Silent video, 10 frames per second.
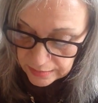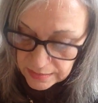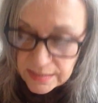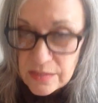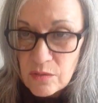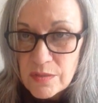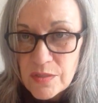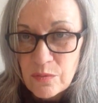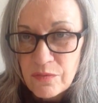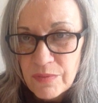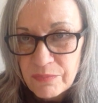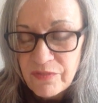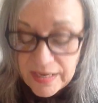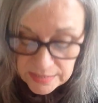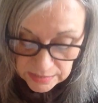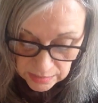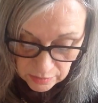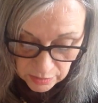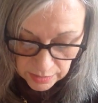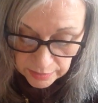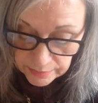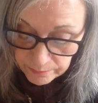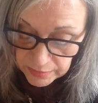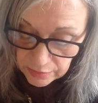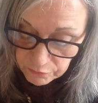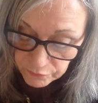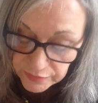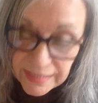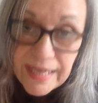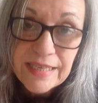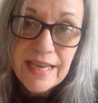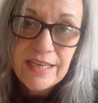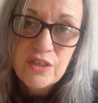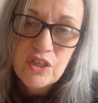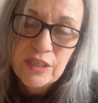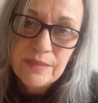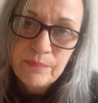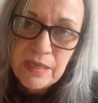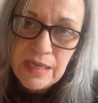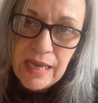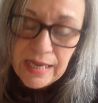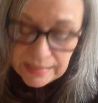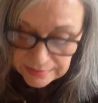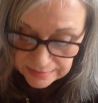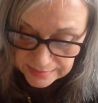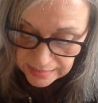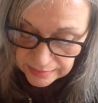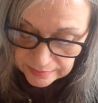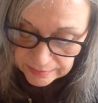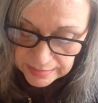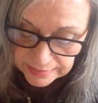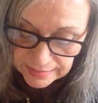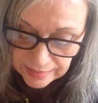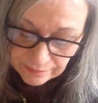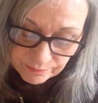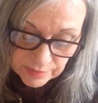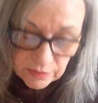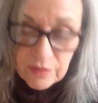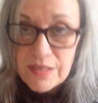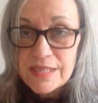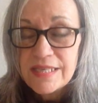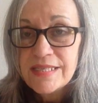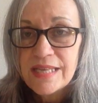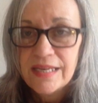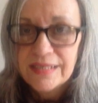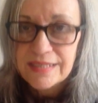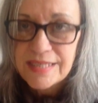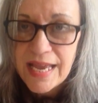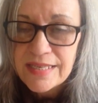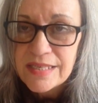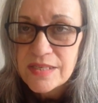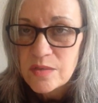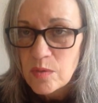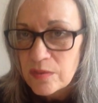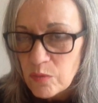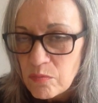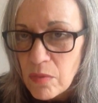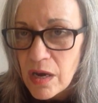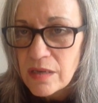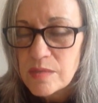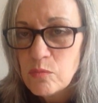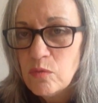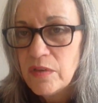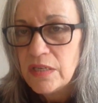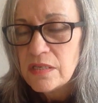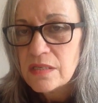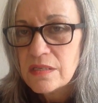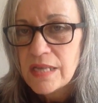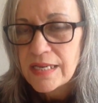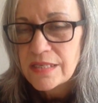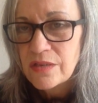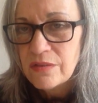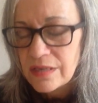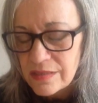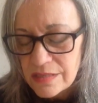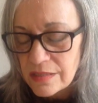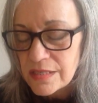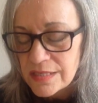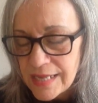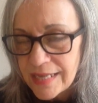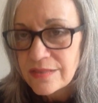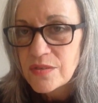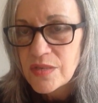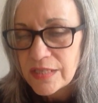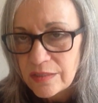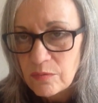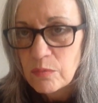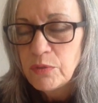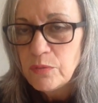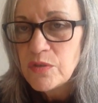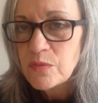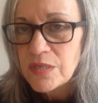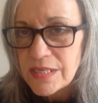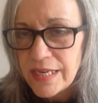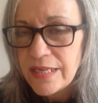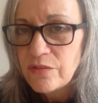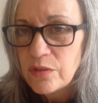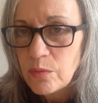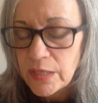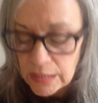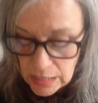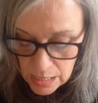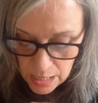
This is also affecting our feeling nature. And you know, there's this tendency as well with Mars moving into Saturn sign and where Pluto is later in the week.